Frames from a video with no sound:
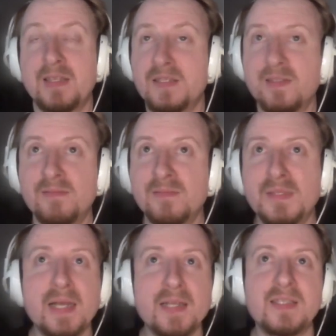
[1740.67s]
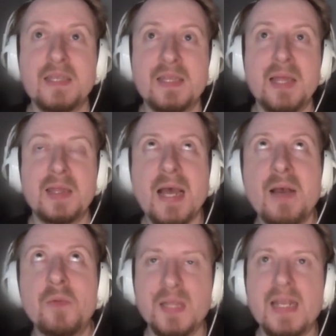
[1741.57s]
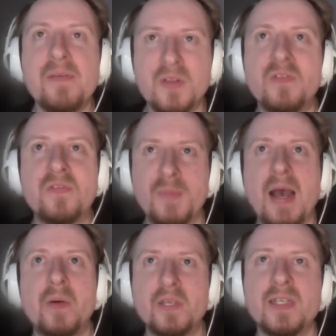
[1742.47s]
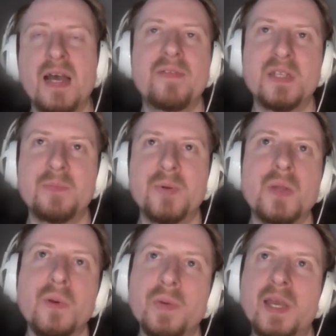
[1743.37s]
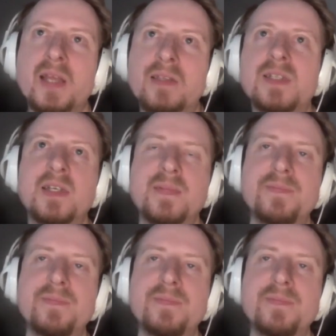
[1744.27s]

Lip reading: that would be the level of power you'd have to put him up against.